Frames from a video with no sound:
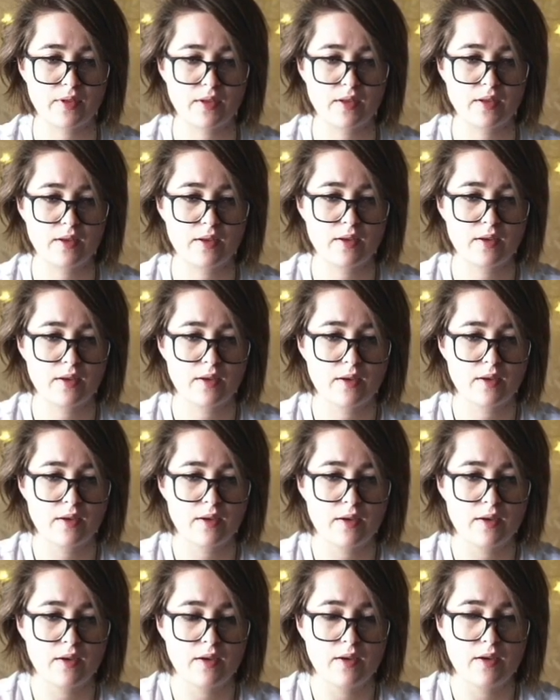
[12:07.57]

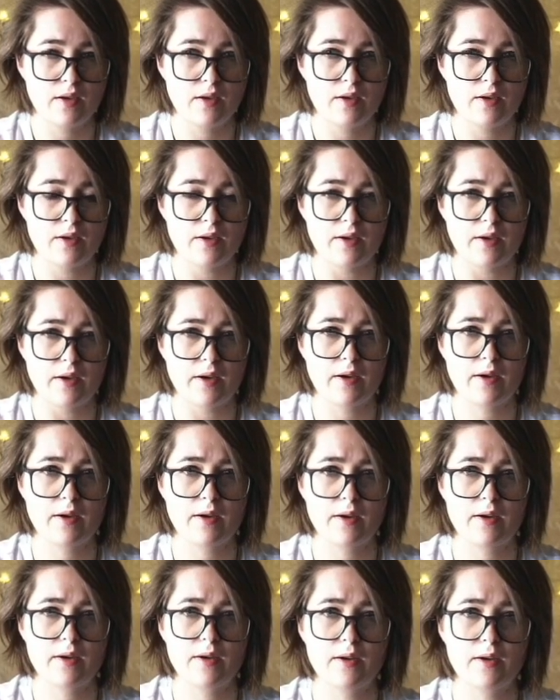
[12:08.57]

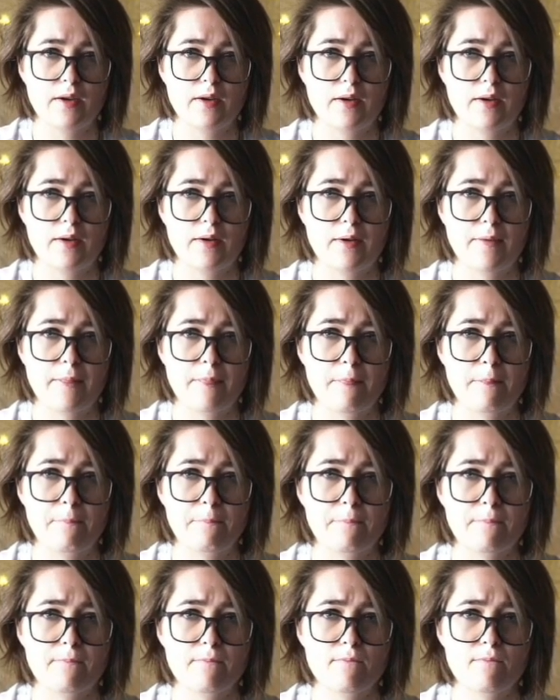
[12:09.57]

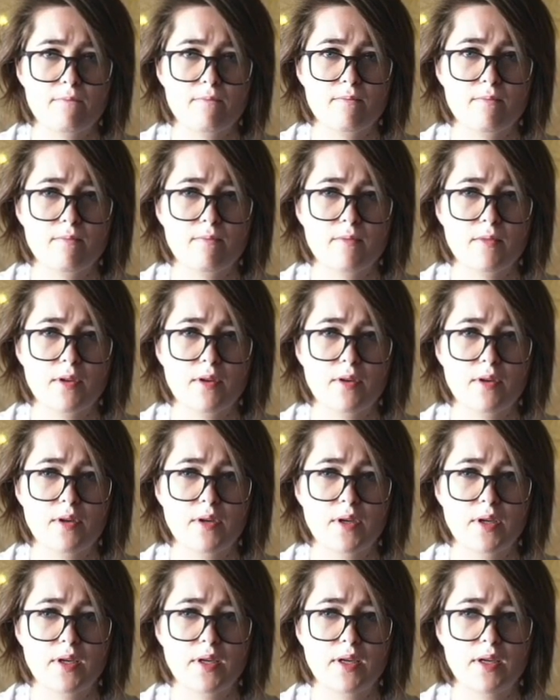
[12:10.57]

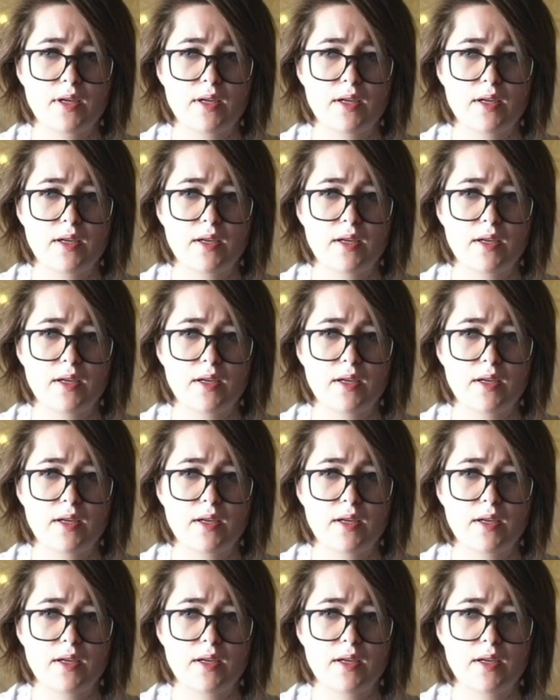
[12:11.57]
Nothing is said.